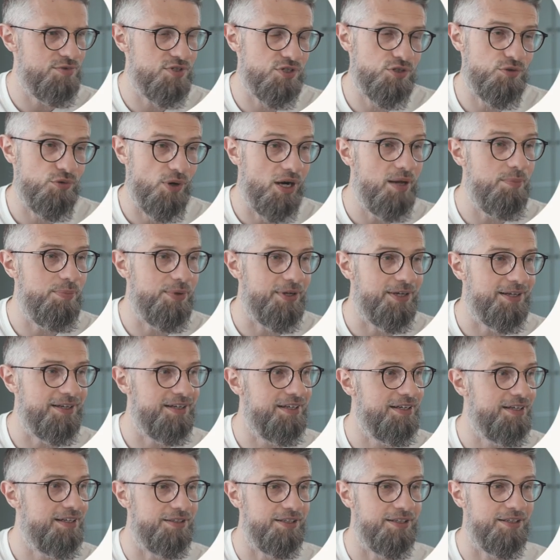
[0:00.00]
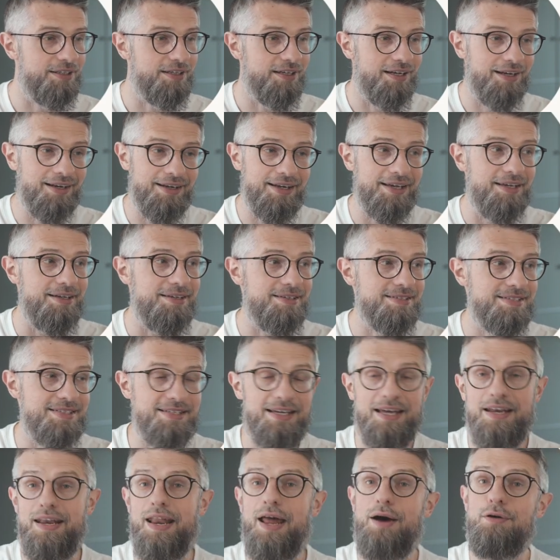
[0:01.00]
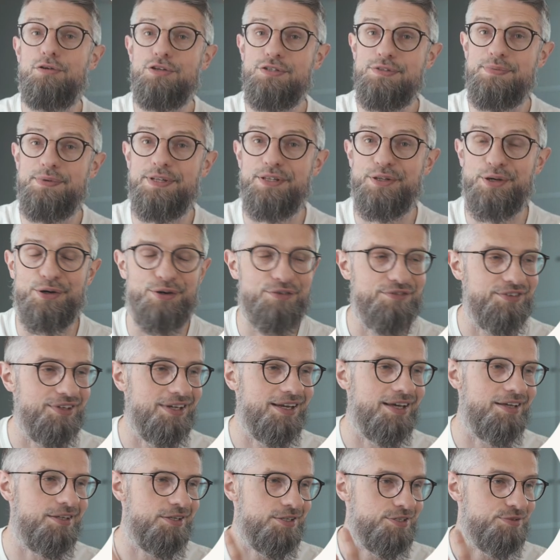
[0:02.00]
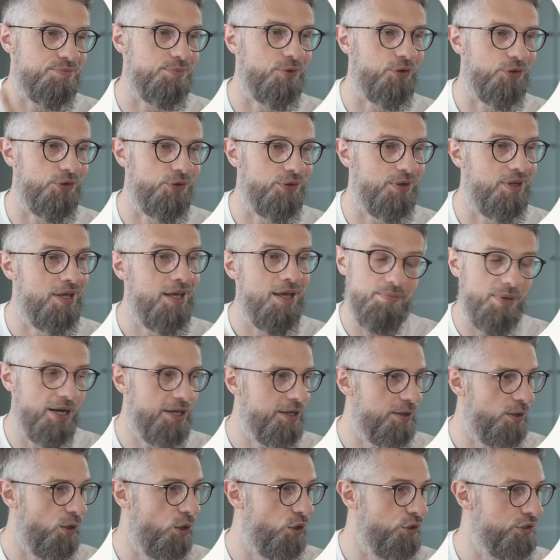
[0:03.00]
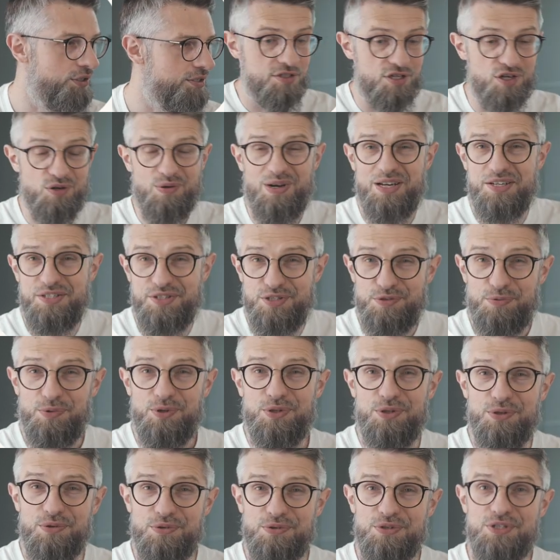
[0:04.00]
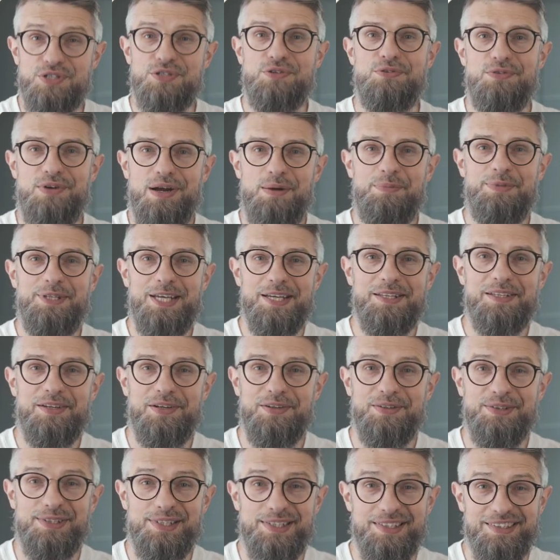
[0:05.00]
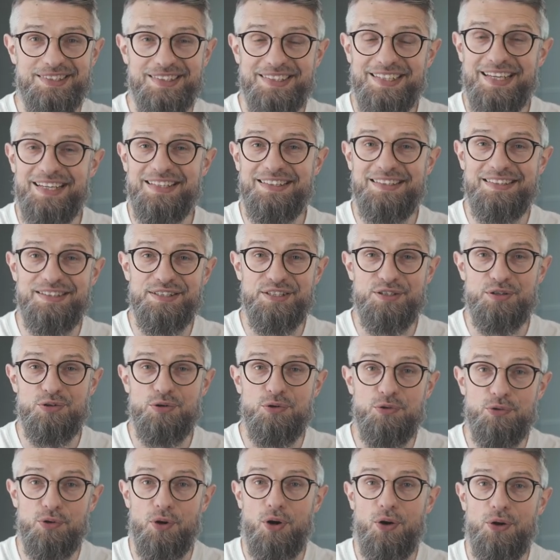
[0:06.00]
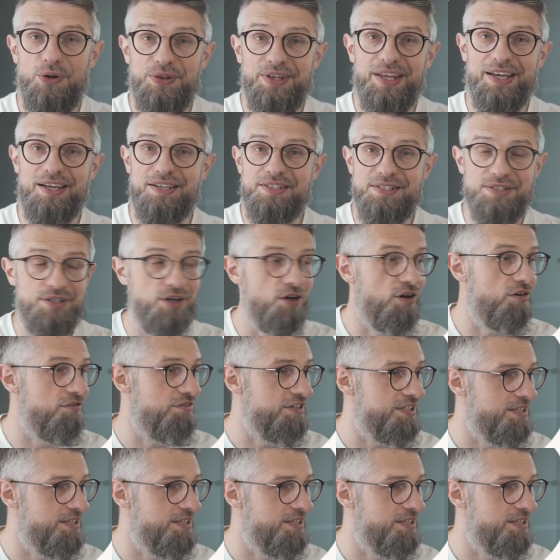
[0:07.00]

scraping the latest announcement of the latest model by Claude. So I just want to scrape that content, get the raw text of